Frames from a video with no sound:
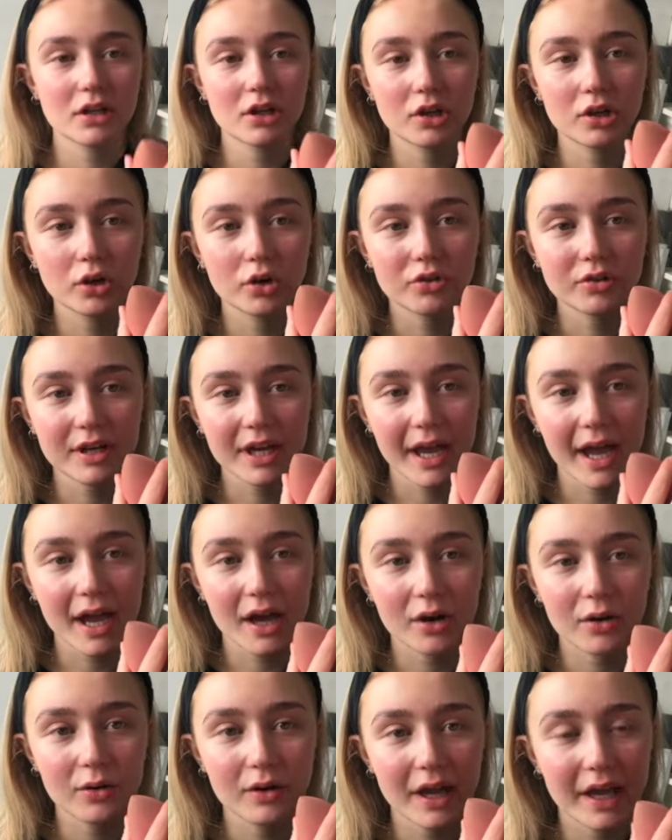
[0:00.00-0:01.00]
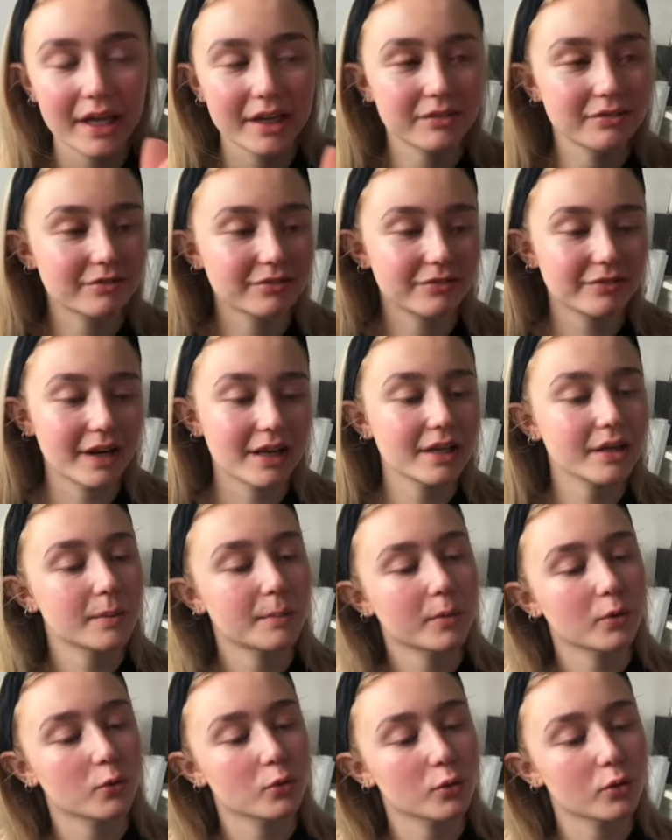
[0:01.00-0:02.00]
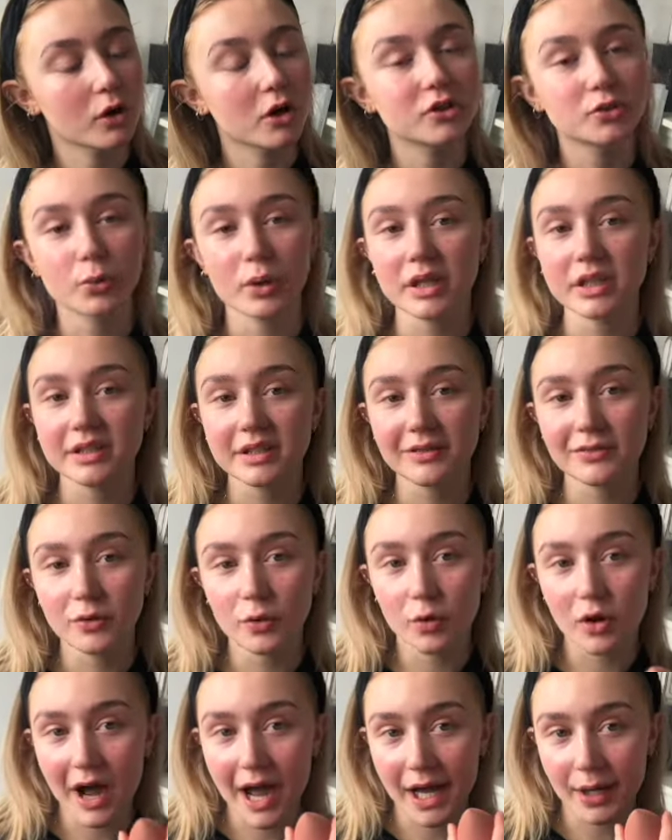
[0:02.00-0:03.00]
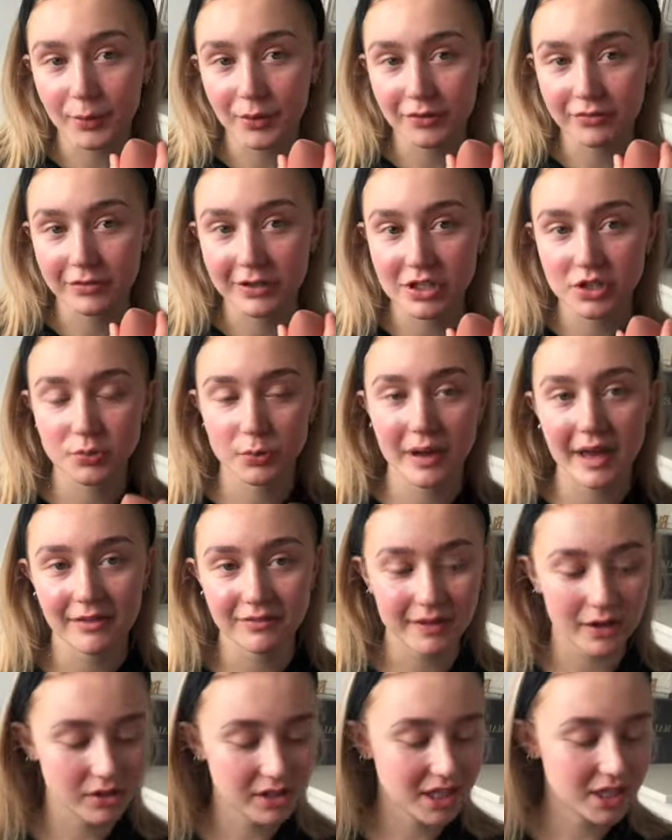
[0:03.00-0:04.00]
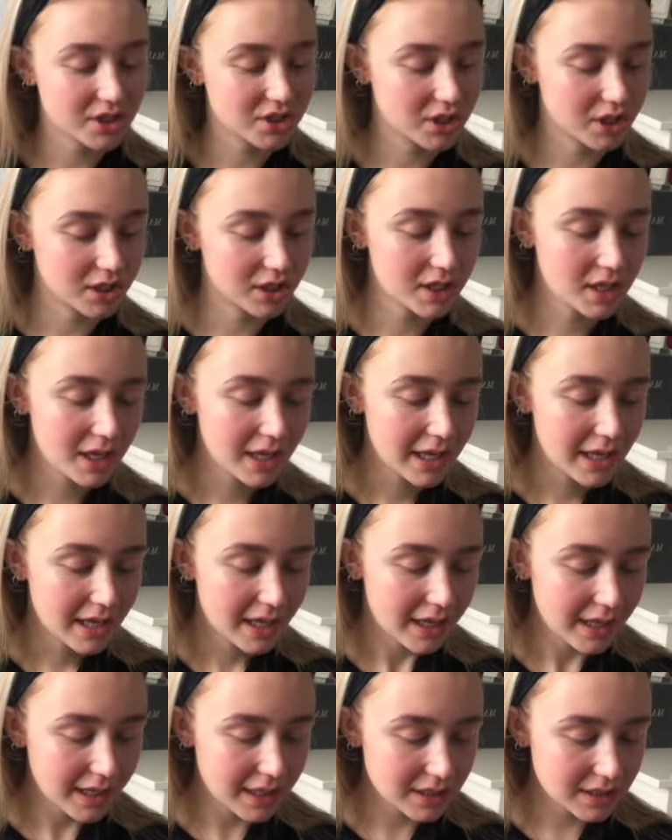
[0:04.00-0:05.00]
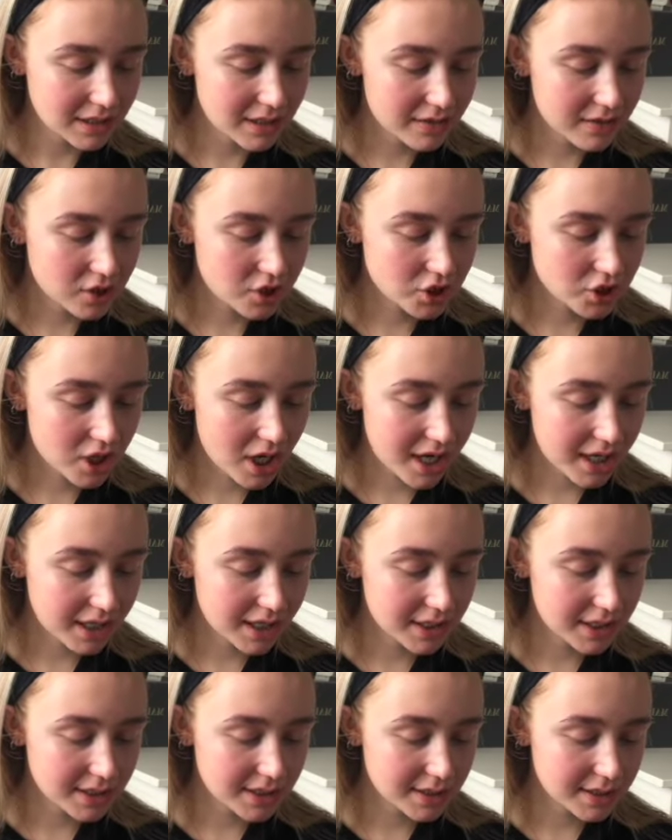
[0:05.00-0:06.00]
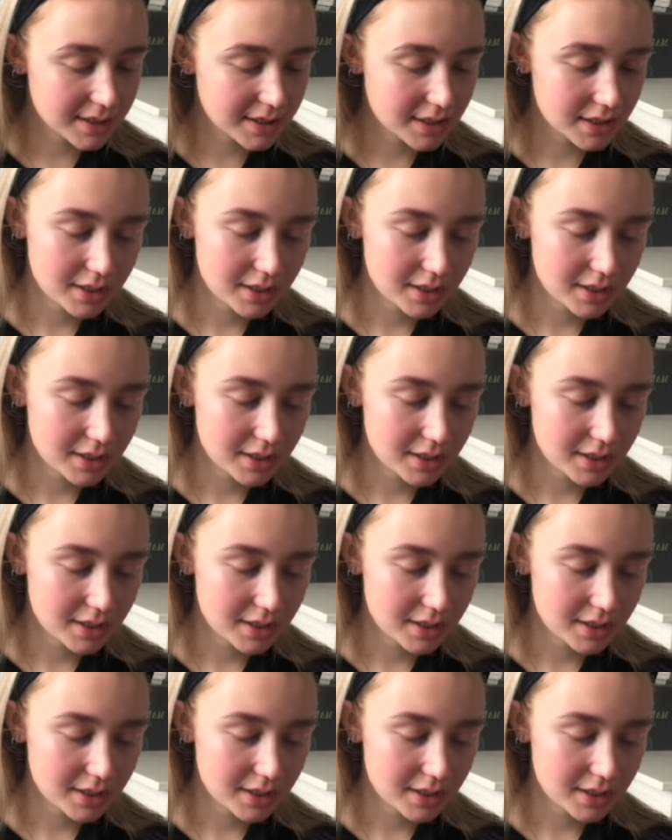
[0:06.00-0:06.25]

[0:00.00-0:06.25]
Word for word: L'Oreal Infallible 24 Hour Fresh Wear Foundation in the shade